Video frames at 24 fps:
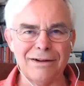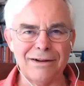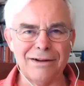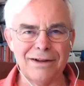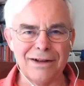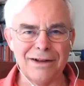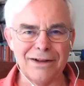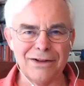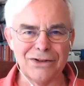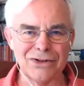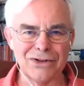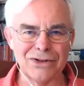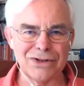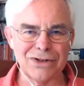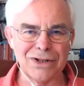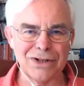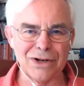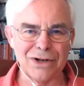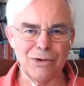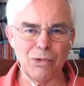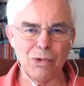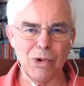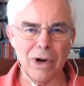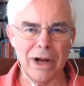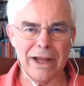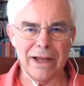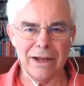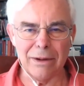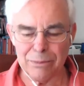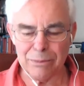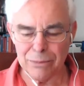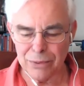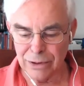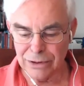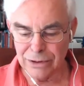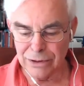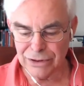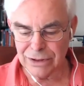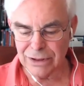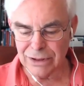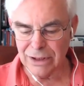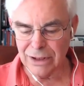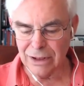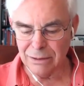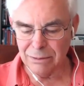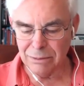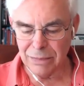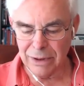is in a way
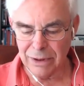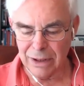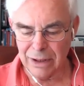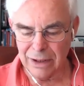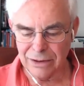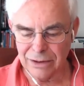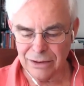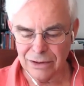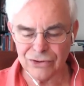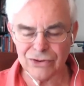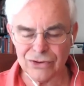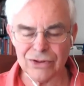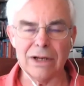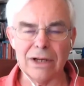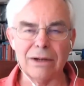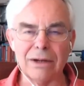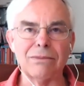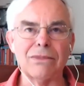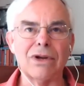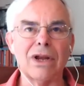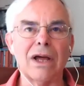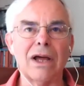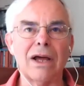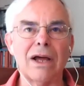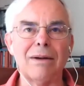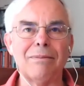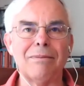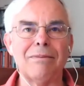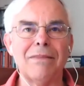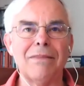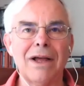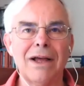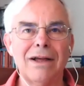imprisoning, but at the same time,